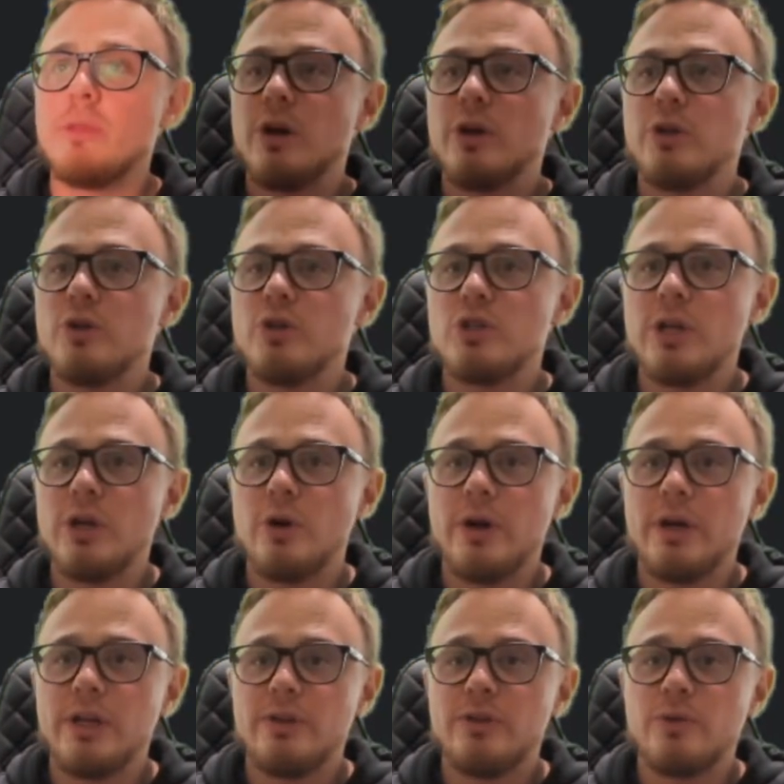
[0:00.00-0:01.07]
are usually
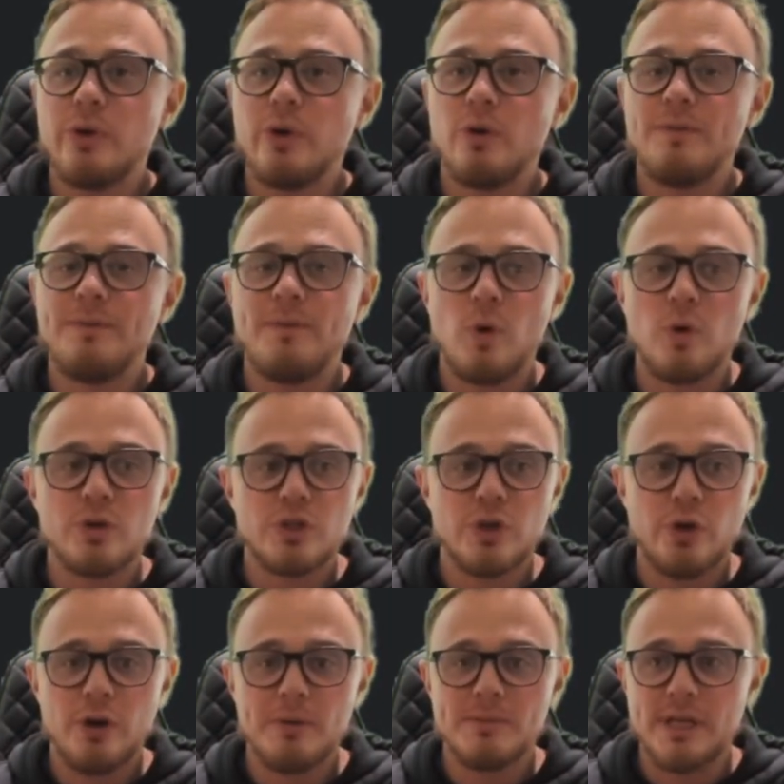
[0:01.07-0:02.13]
only 3 or 4
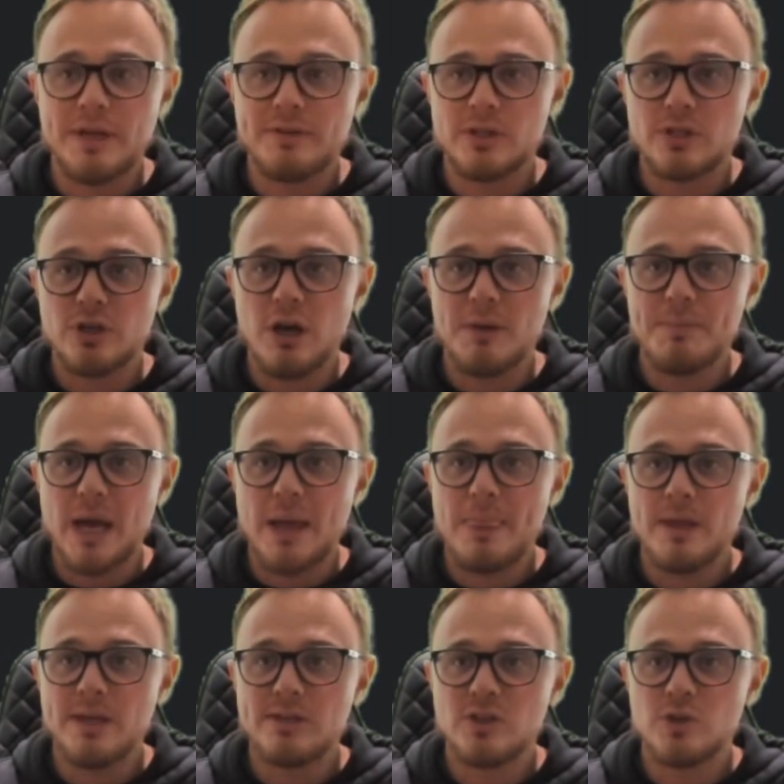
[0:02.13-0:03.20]
terms at the top, and
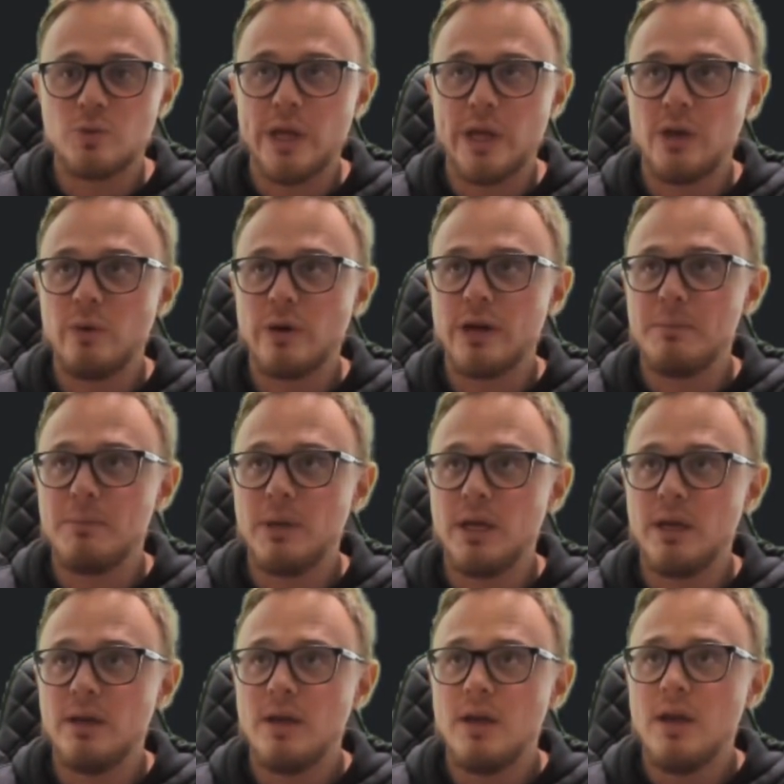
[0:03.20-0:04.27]
this is where you want to
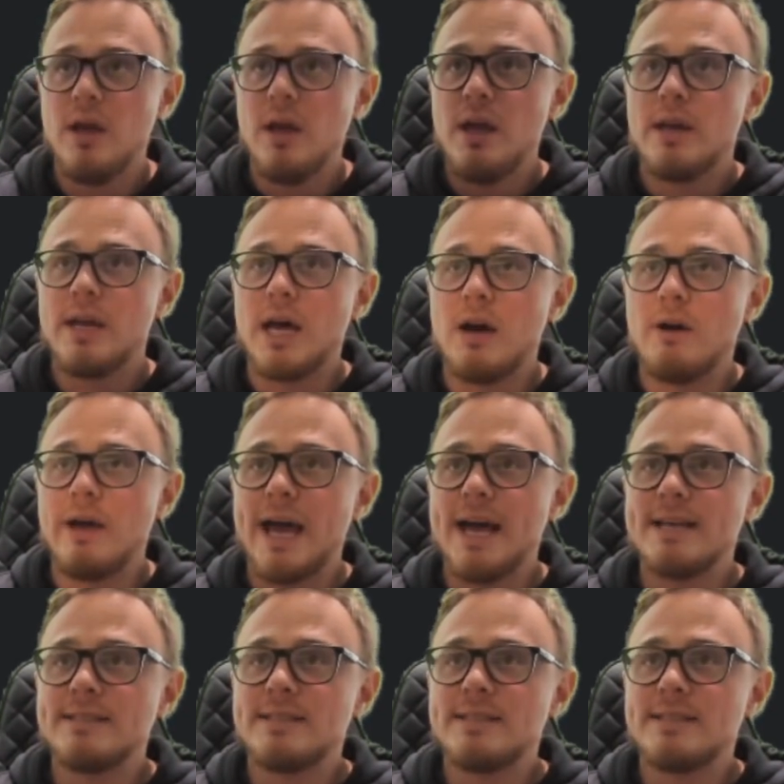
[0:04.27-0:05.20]
be. Now, as an